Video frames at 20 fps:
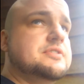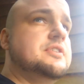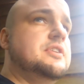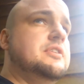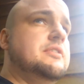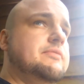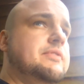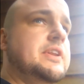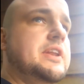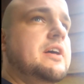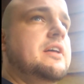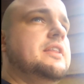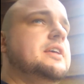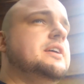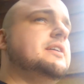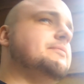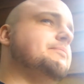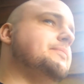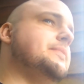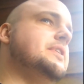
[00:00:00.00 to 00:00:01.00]
lovely like
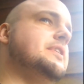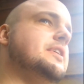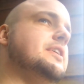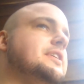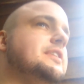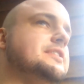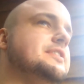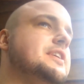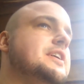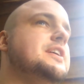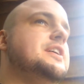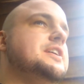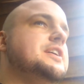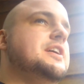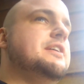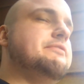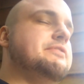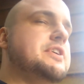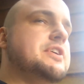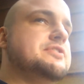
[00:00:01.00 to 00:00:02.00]
that.
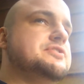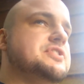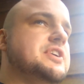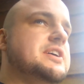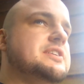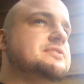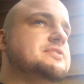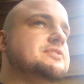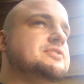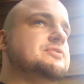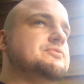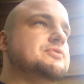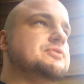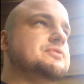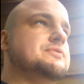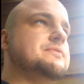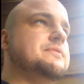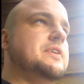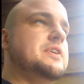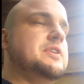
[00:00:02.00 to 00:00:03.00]
If the urge takes her, she'll
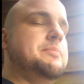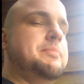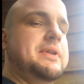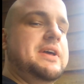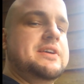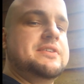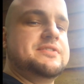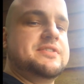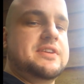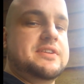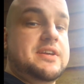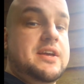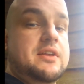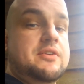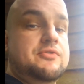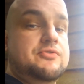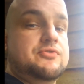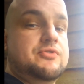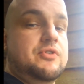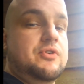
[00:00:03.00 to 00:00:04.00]
just find a place, sit
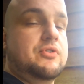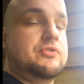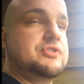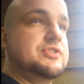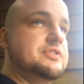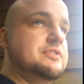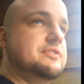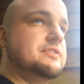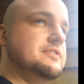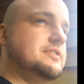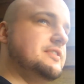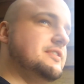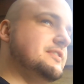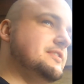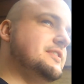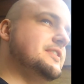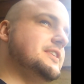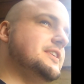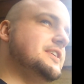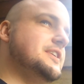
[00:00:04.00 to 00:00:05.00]
down and draw. She's
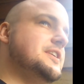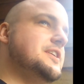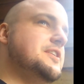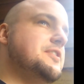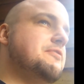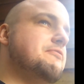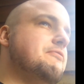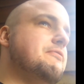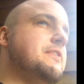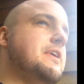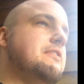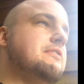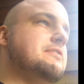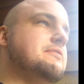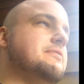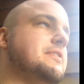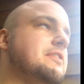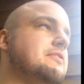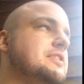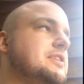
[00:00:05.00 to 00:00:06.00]

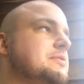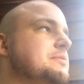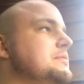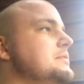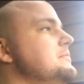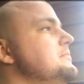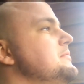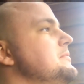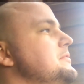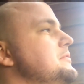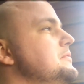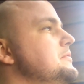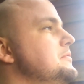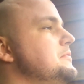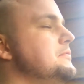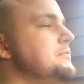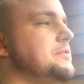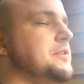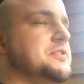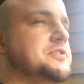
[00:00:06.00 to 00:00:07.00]
very, very
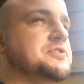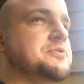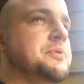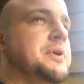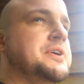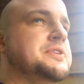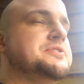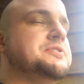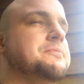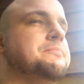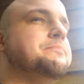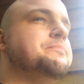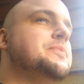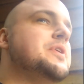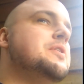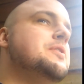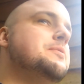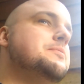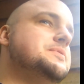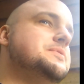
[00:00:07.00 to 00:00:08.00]
fun to watch.
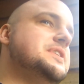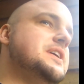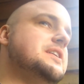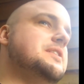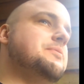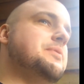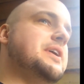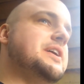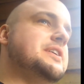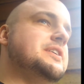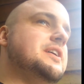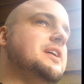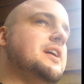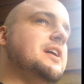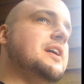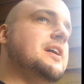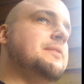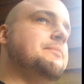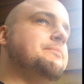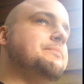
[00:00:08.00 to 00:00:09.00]
But anyway,
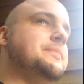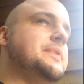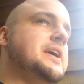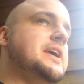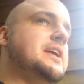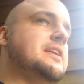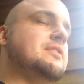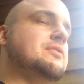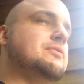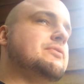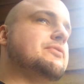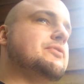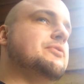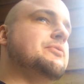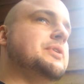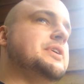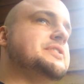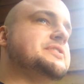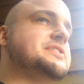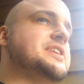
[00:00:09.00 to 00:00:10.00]
he had a look
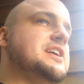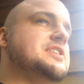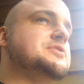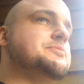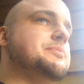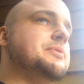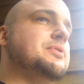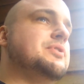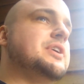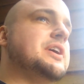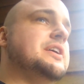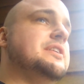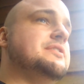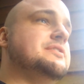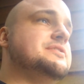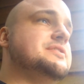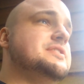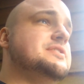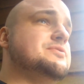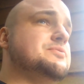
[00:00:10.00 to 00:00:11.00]
through her sketchbook,
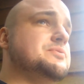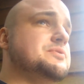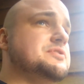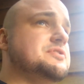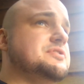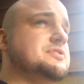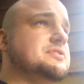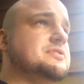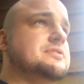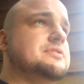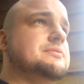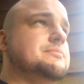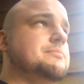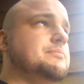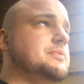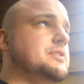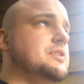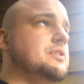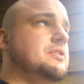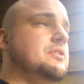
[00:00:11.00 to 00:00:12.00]
and this was
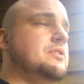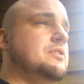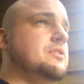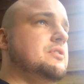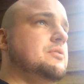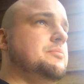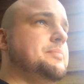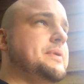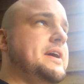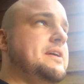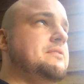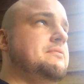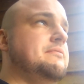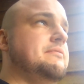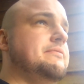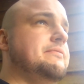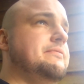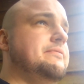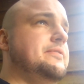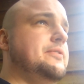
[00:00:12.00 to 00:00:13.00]
about
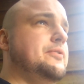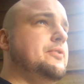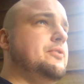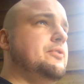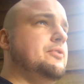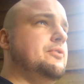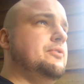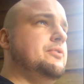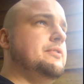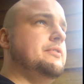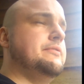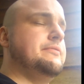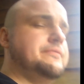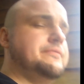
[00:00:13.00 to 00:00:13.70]
four